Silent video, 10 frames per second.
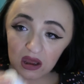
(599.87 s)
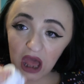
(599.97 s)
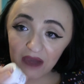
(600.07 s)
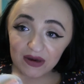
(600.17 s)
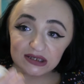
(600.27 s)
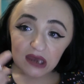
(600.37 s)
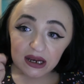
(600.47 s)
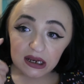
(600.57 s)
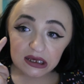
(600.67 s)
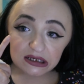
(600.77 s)
I'm
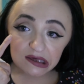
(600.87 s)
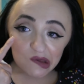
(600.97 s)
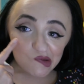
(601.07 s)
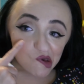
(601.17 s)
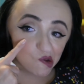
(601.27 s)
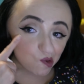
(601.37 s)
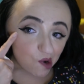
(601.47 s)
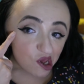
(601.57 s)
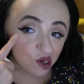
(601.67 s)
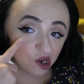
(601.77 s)
excited because like this
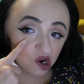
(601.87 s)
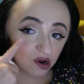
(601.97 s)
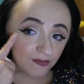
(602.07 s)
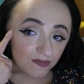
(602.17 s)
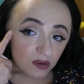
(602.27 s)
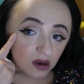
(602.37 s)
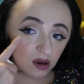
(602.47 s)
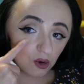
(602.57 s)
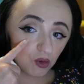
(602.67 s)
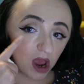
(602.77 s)
right here,
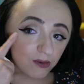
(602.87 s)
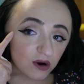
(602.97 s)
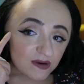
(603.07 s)
right where